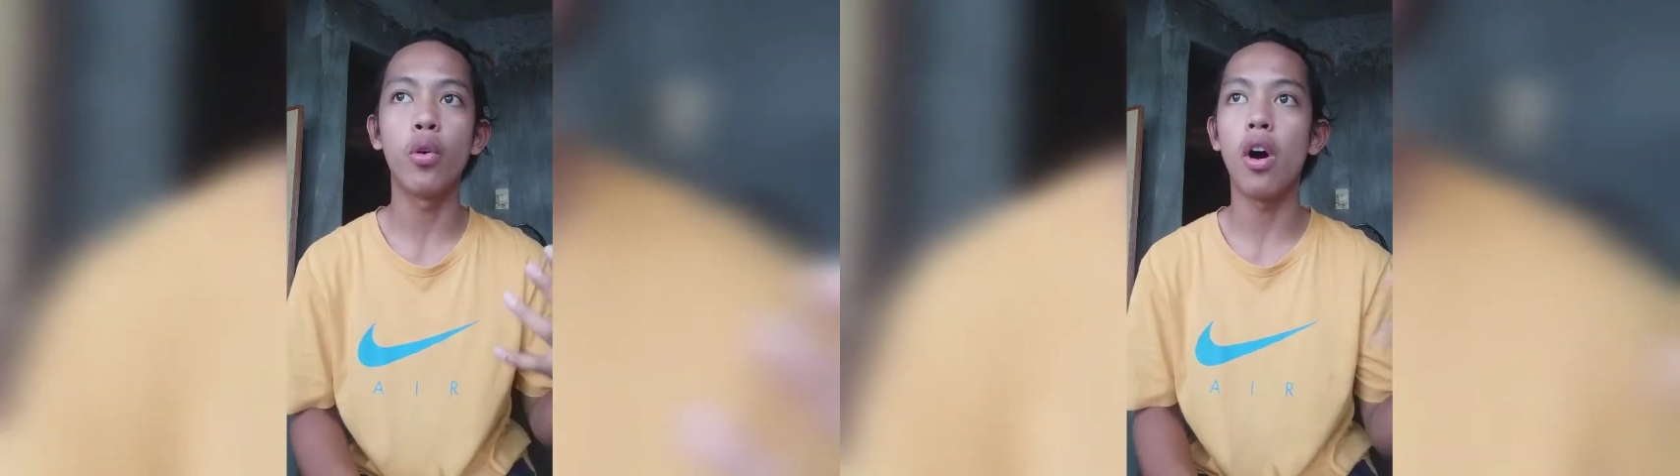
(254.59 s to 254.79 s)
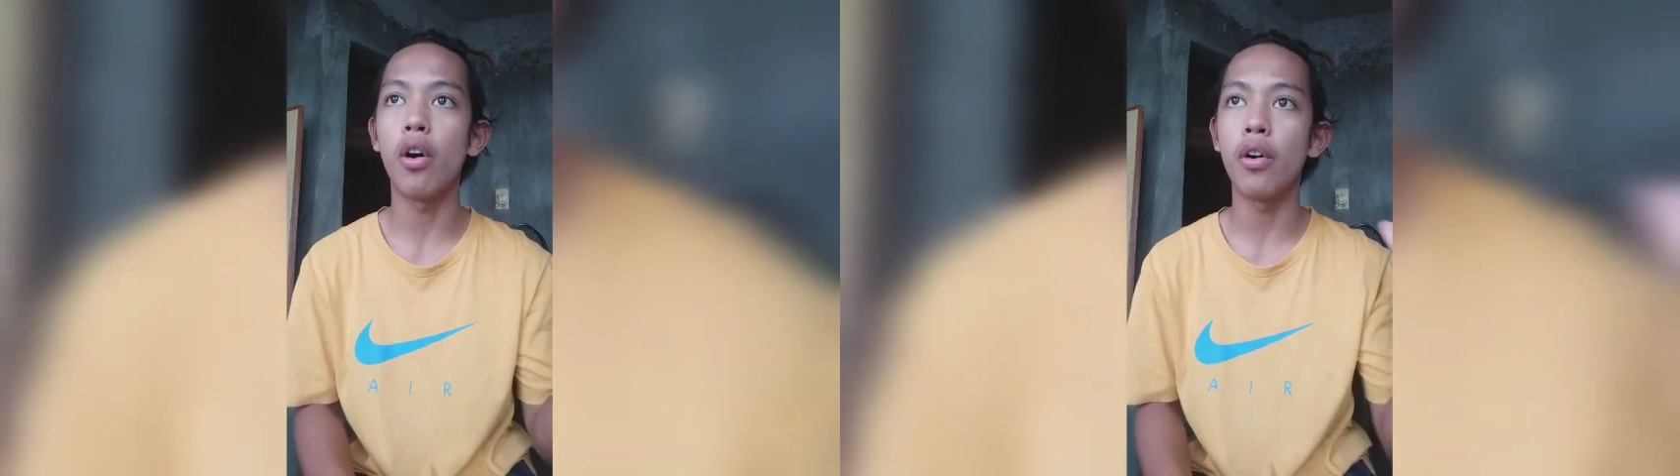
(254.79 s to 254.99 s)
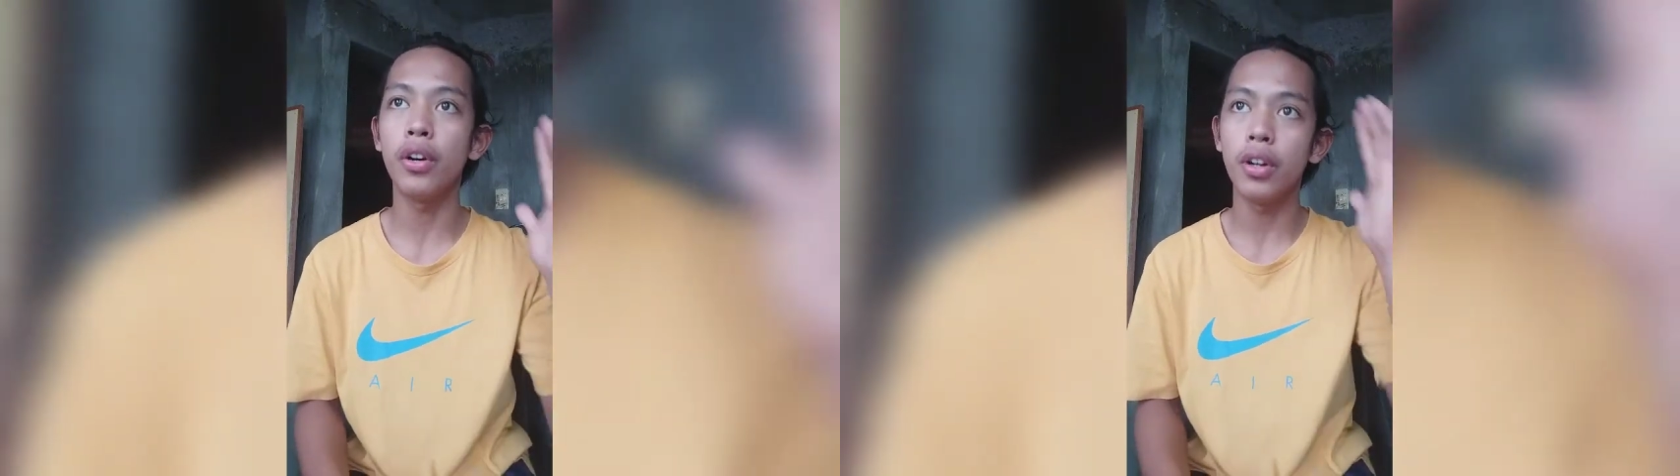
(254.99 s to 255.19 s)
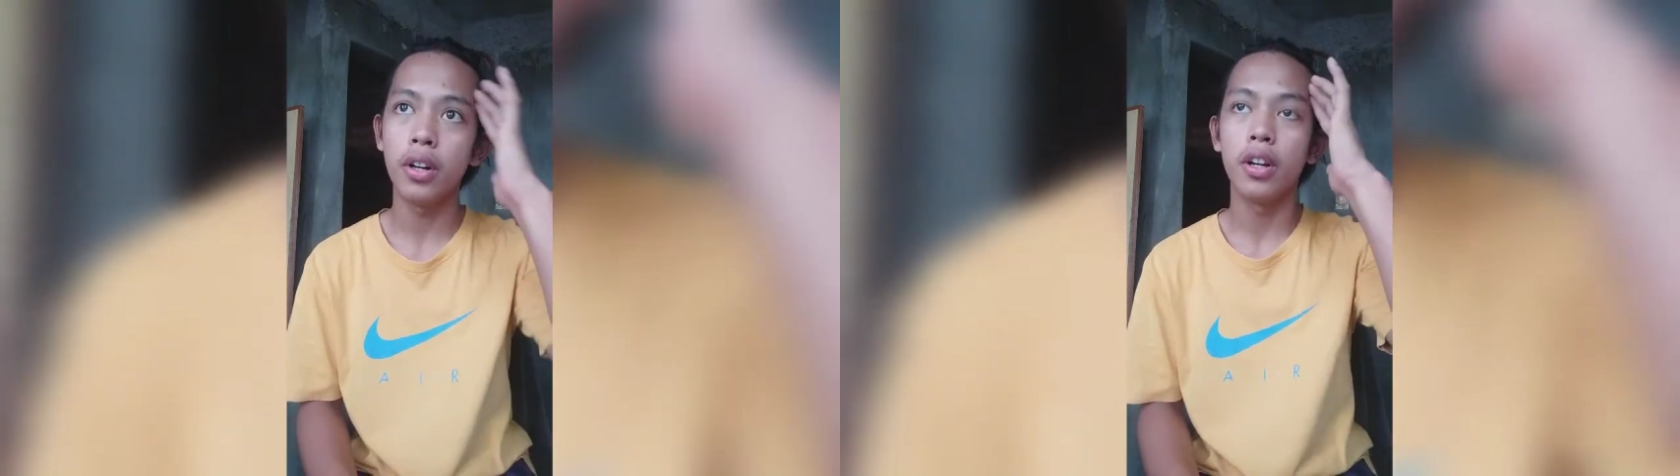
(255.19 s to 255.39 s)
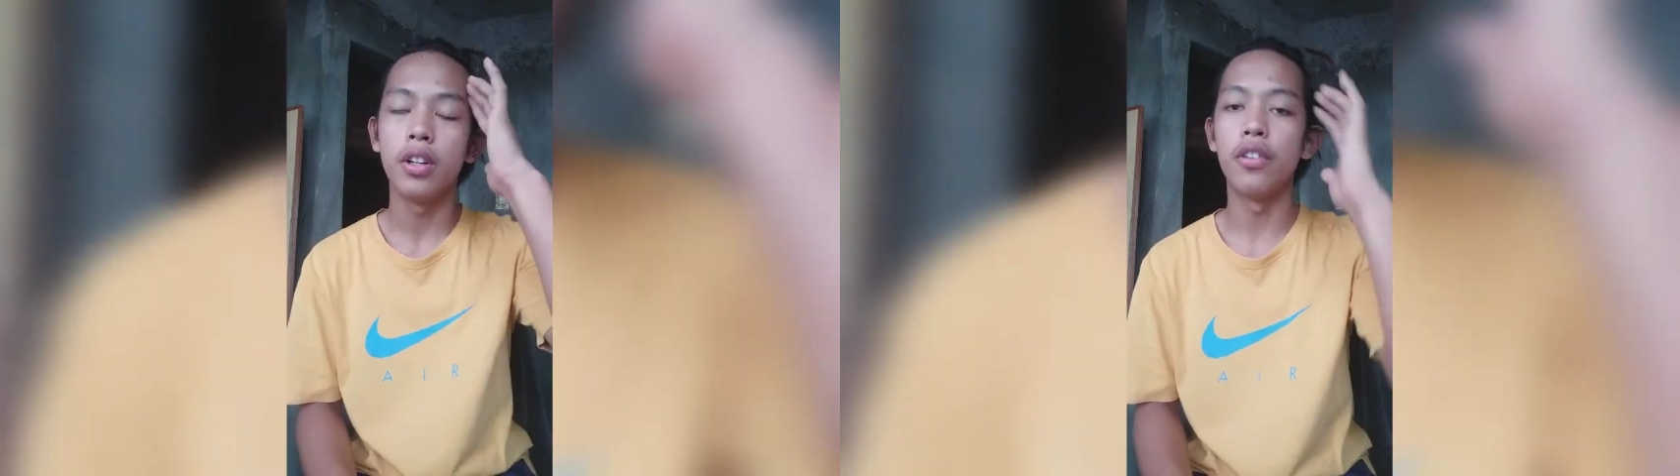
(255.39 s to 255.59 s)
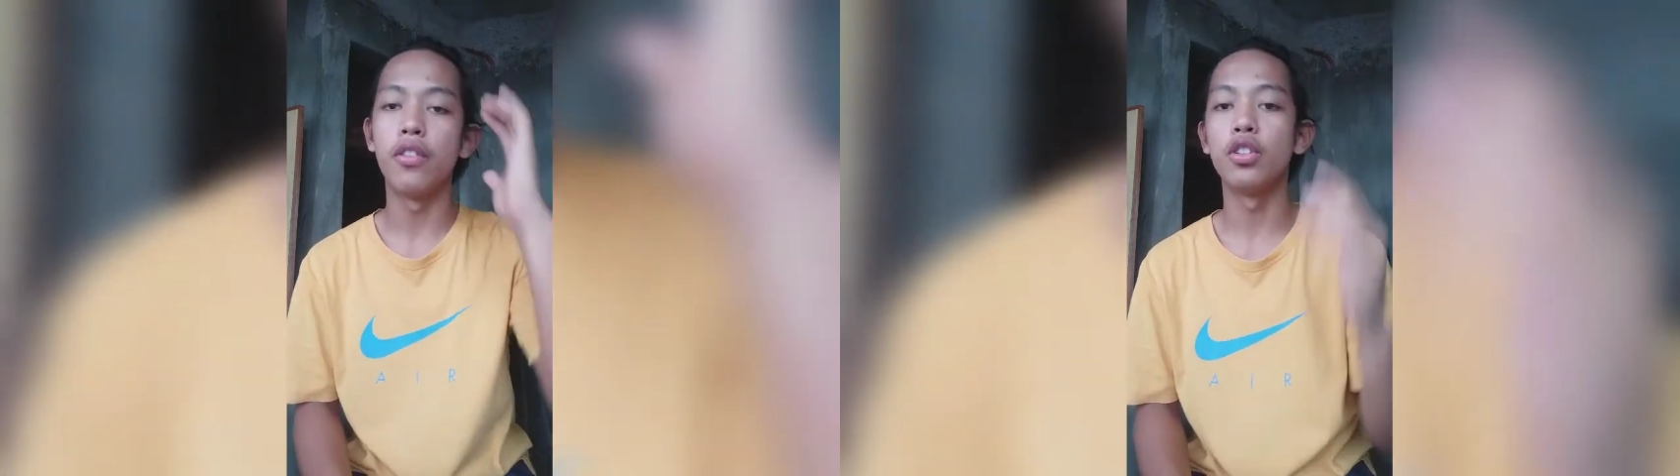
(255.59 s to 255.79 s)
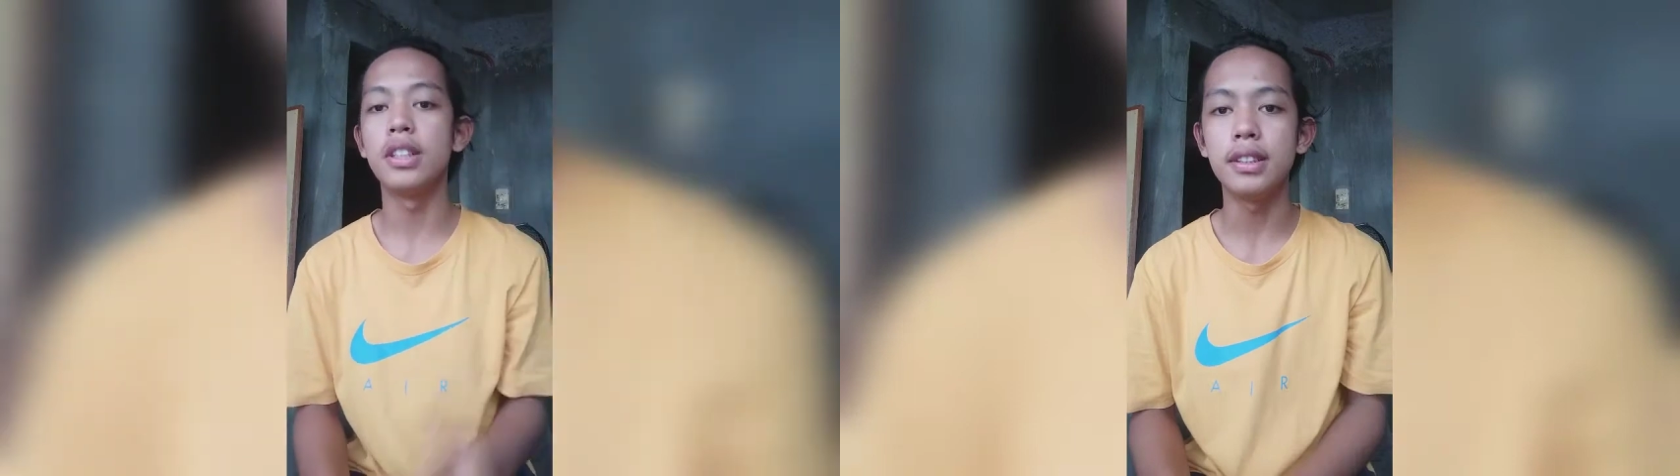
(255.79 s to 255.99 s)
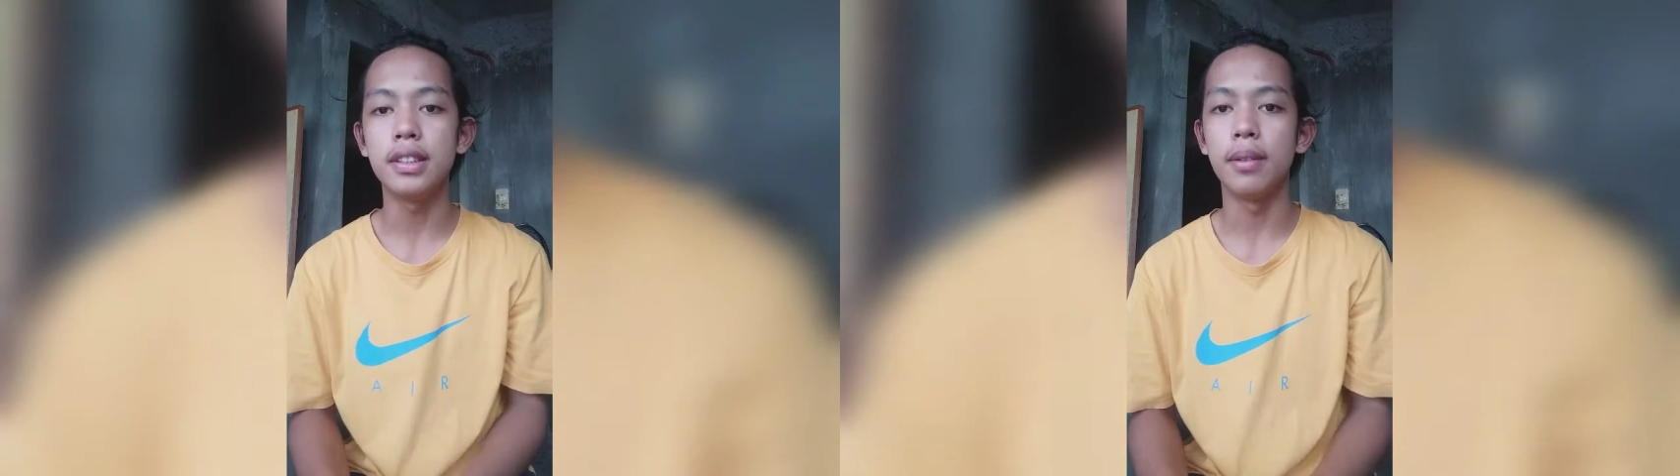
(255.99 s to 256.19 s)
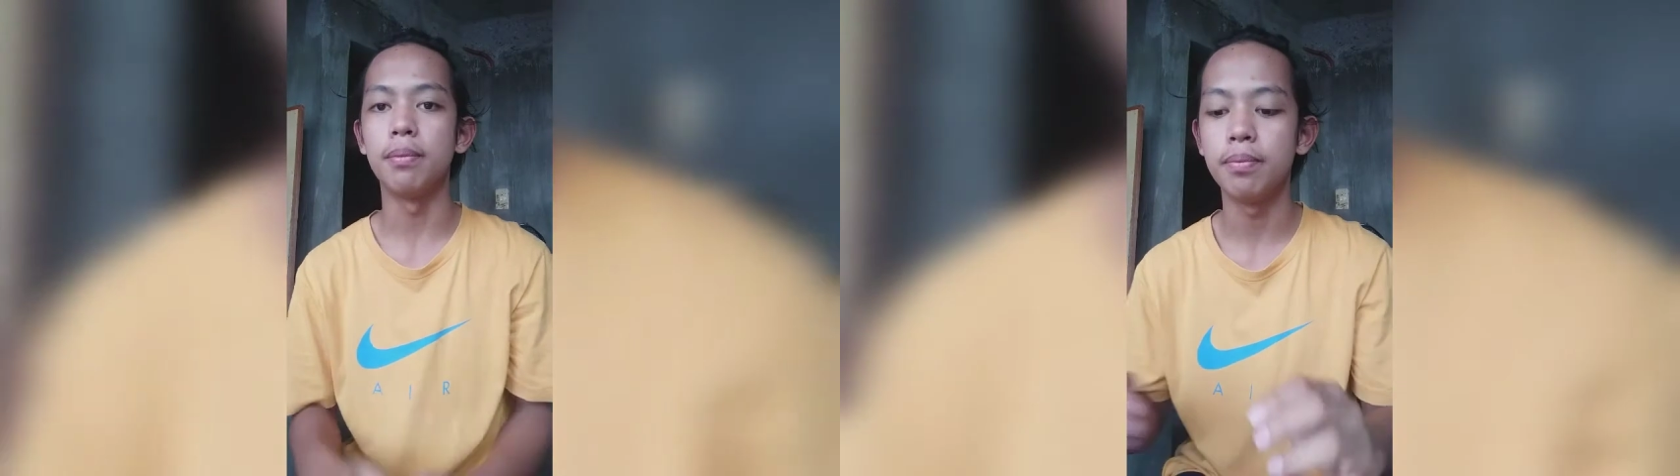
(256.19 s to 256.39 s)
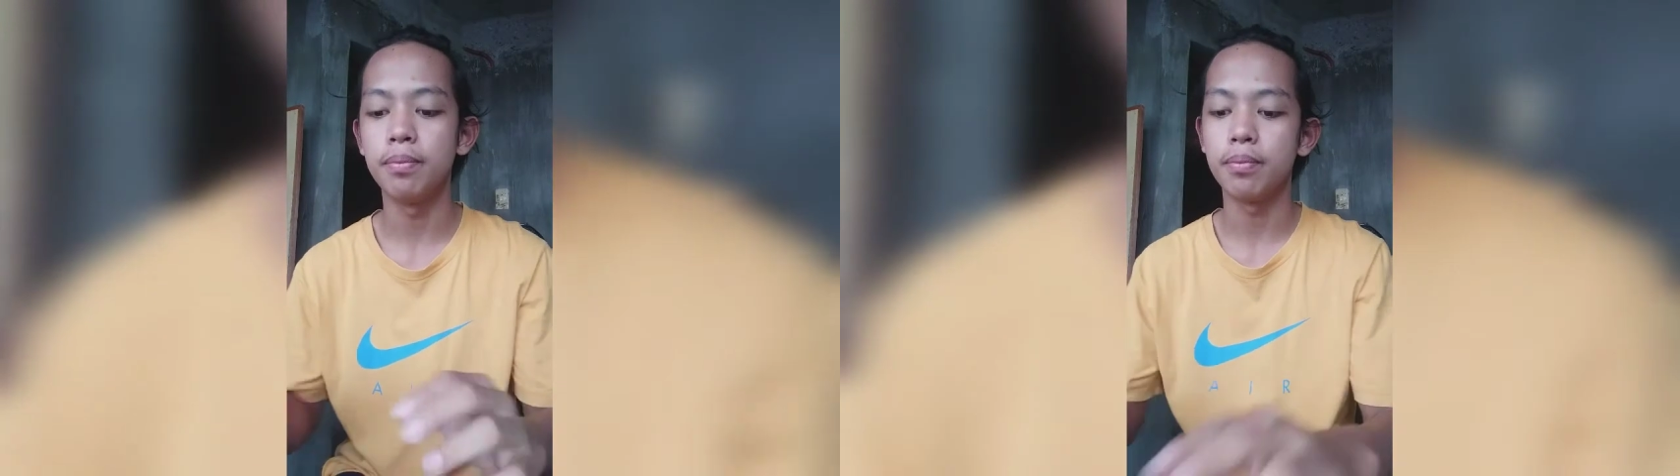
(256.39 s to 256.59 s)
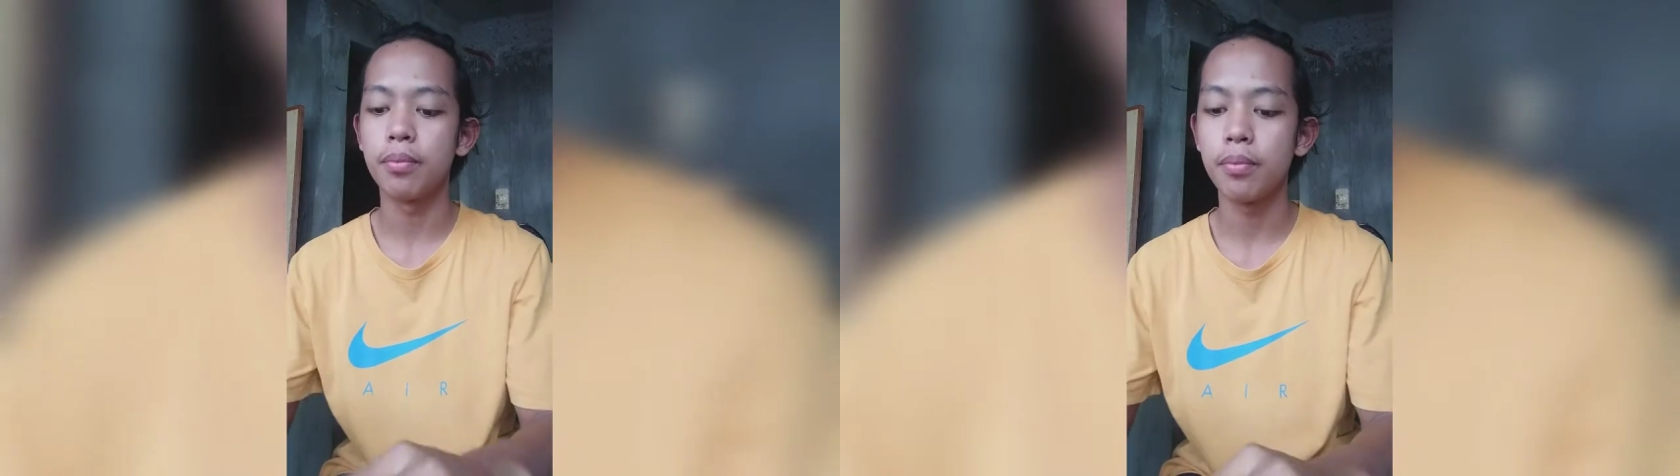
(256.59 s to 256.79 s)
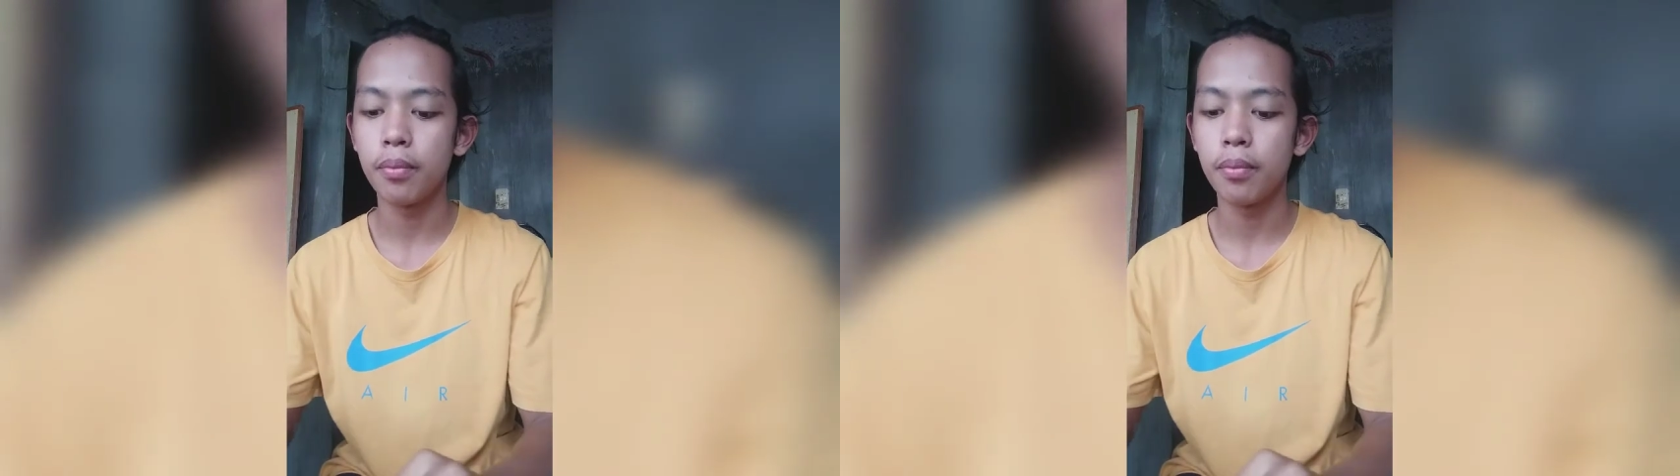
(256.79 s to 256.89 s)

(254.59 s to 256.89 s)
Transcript: body through our nervous system,